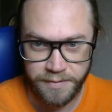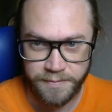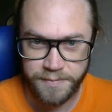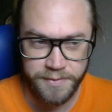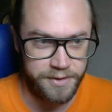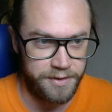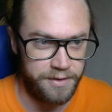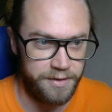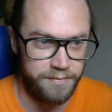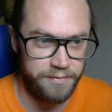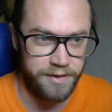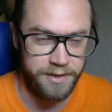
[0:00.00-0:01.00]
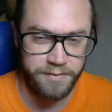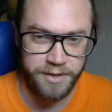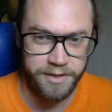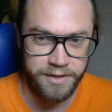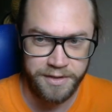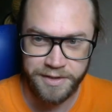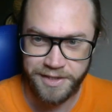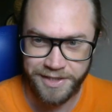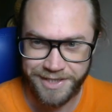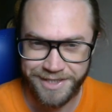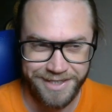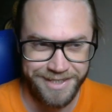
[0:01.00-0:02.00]
So I really wish to
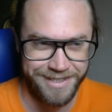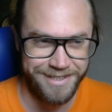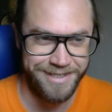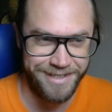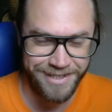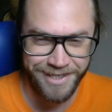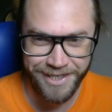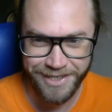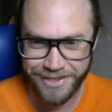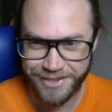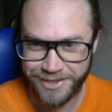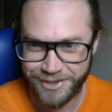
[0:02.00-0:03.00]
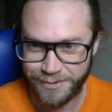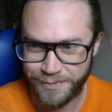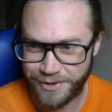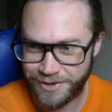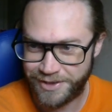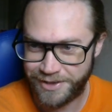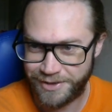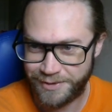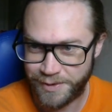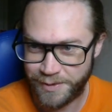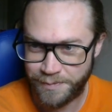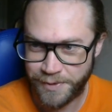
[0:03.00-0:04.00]
stop looking at the
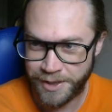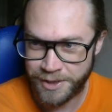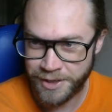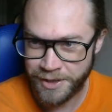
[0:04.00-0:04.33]
web page.